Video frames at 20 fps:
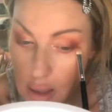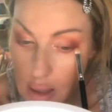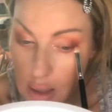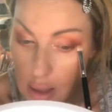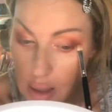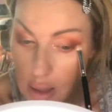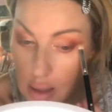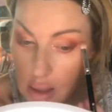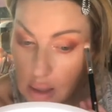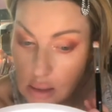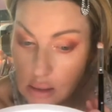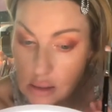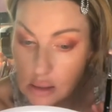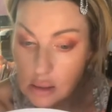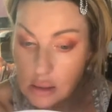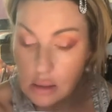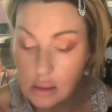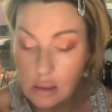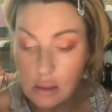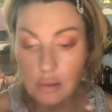
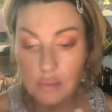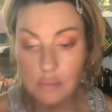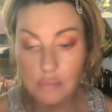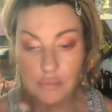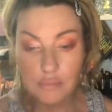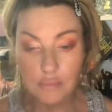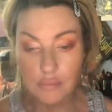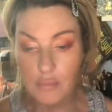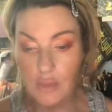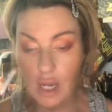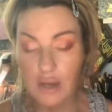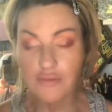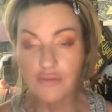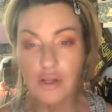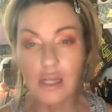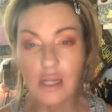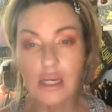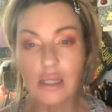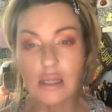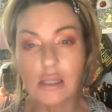And I
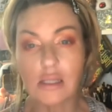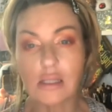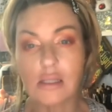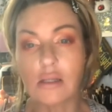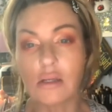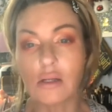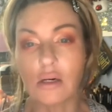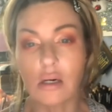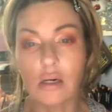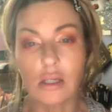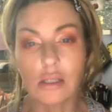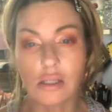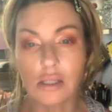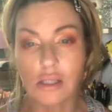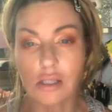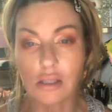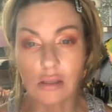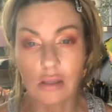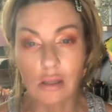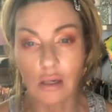feel like this look is
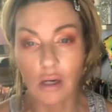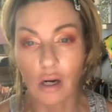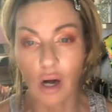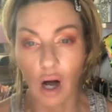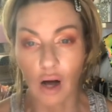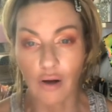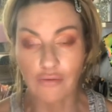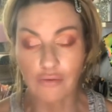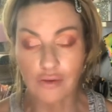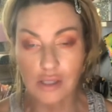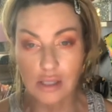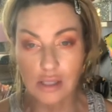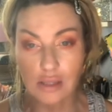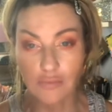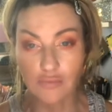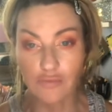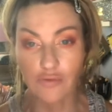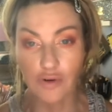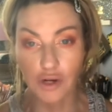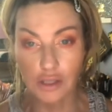just going to call for
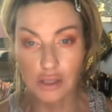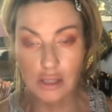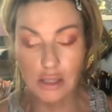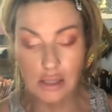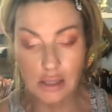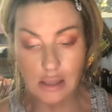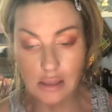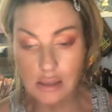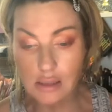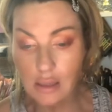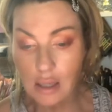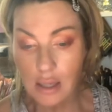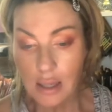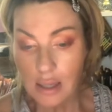some falsies.